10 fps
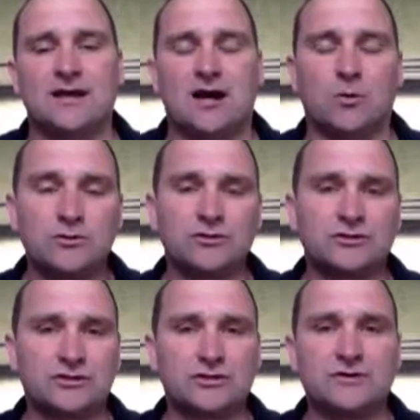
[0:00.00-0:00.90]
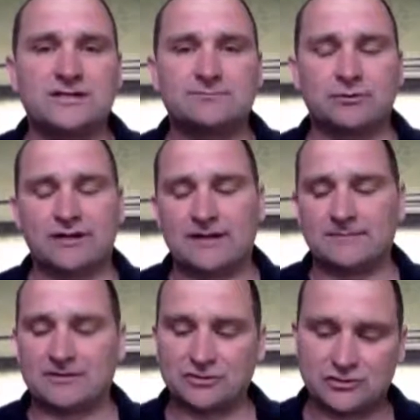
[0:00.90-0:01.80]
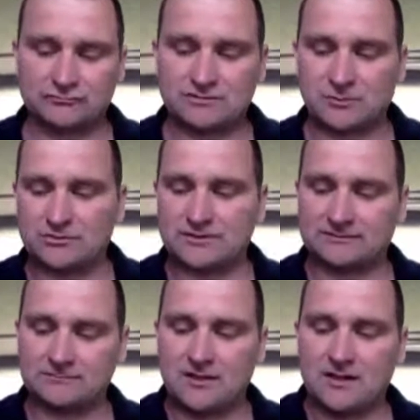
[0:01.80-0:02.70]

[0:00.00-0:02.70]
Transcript: I wouldn't usually do this, but had such a good response that I'm